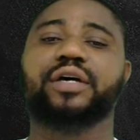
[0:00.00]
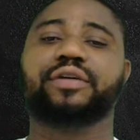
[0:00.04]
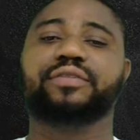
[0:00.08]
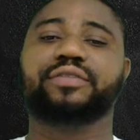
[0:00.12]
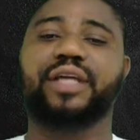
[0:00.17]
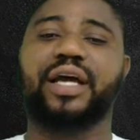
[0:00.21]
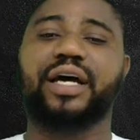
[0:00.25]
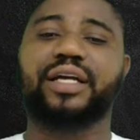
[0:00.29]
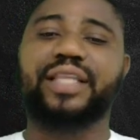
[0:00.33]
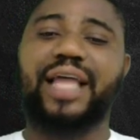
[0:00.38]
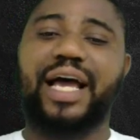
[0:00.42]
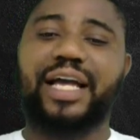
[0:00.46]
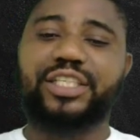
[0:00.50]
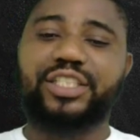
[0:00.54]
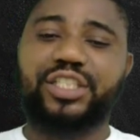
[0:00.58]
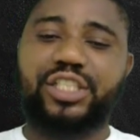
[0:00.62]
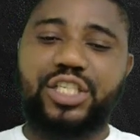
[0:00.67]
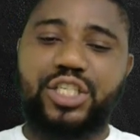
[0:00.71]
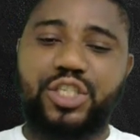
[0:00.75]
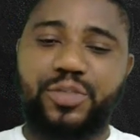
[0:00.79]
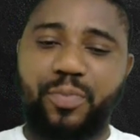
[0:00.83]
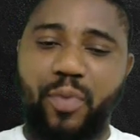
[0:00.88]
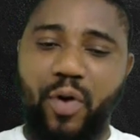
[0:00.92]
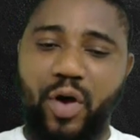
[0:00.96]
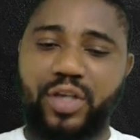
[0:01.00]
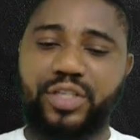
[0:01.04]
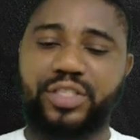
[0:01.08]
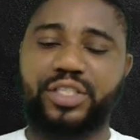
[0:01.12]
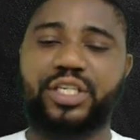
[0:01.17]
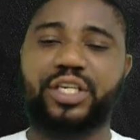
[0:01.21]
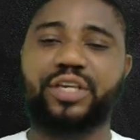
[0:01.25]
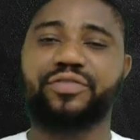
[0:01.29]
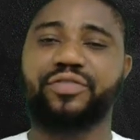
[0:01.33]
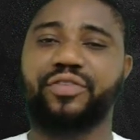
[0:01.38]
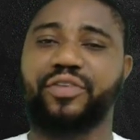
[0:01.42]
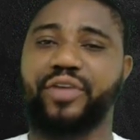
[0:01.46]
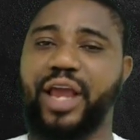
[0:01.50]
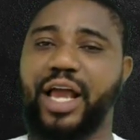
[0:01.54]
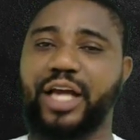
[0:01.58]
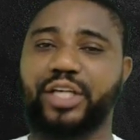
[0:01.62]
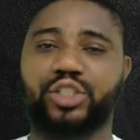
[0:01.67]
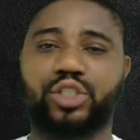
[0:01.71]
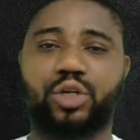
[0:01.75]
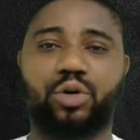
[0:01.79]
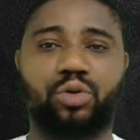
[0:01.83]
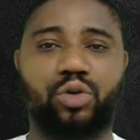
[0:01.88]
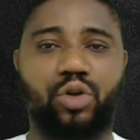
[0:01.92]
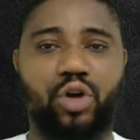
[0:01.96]
Delta G is positive,
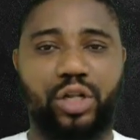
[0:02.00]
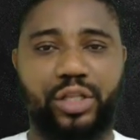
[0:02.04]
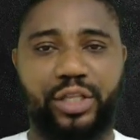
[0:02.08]
reaction will